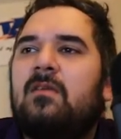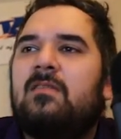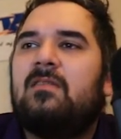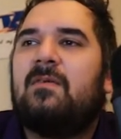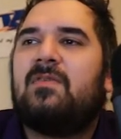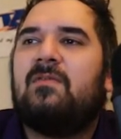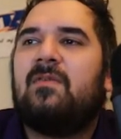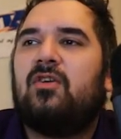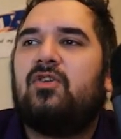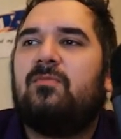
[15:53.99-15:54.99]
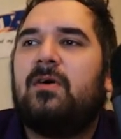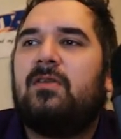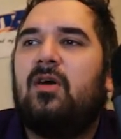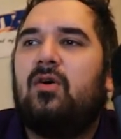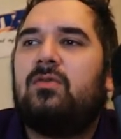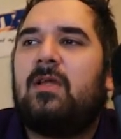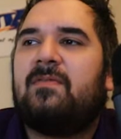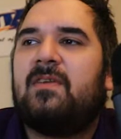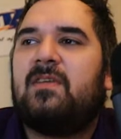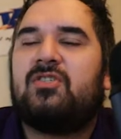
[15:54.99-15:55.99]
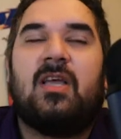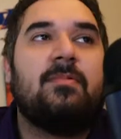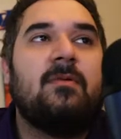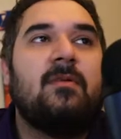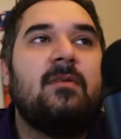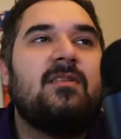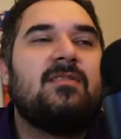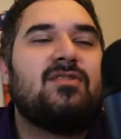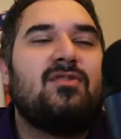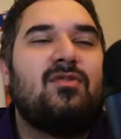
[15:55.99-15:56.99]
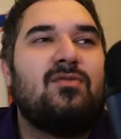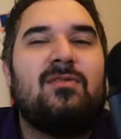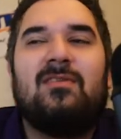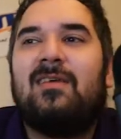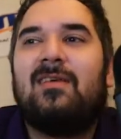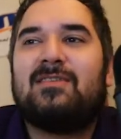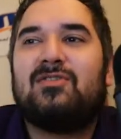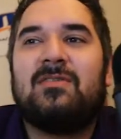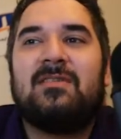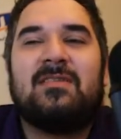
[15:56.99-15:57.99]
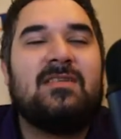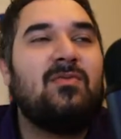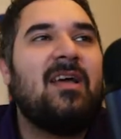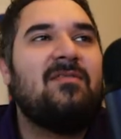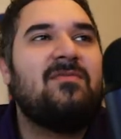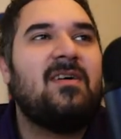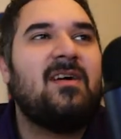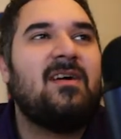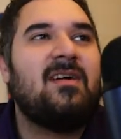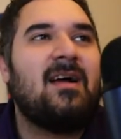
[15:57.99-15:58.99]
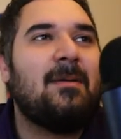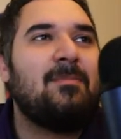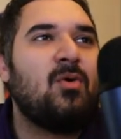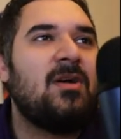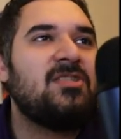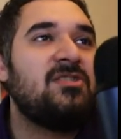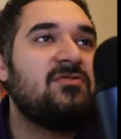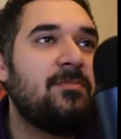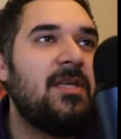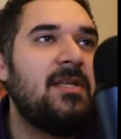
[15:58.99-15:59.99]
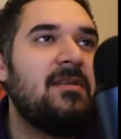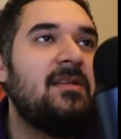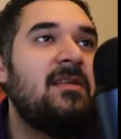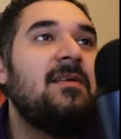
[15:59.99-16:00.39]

Definite volume, but no definite shape. So as you can see, we have a couple questions repeated.